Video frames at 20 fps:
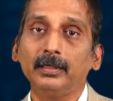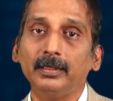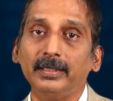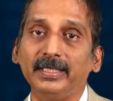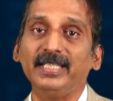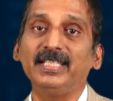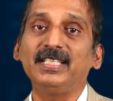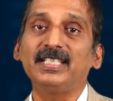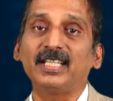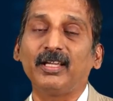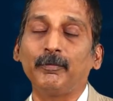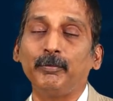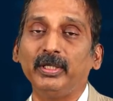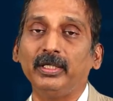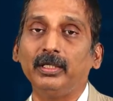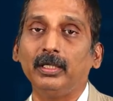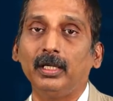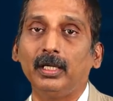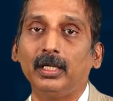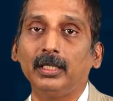these have
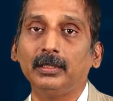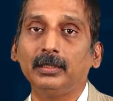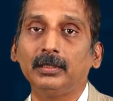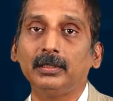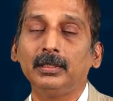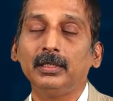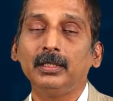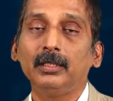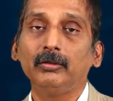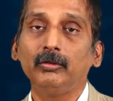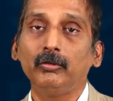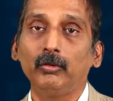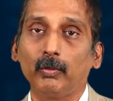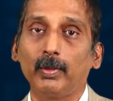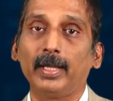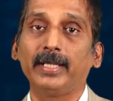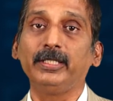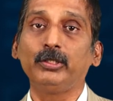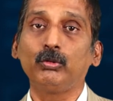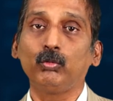been earned the
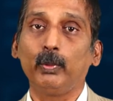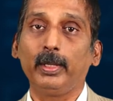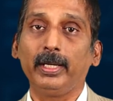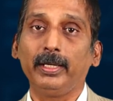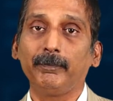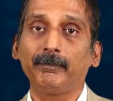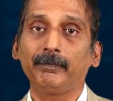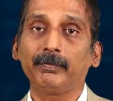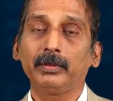right way.